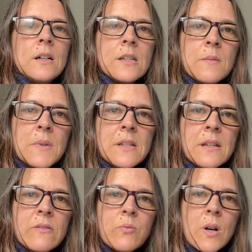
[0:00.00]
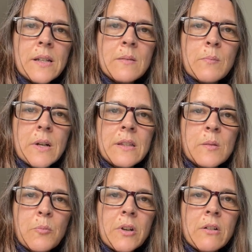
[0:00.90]
asking myself why I didn't buy this
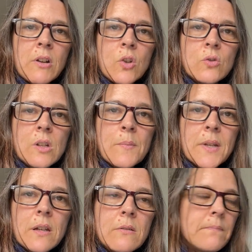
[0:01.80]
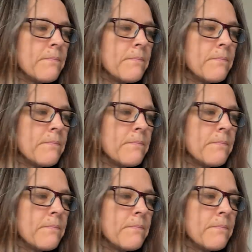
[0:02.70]
printer a long time ago.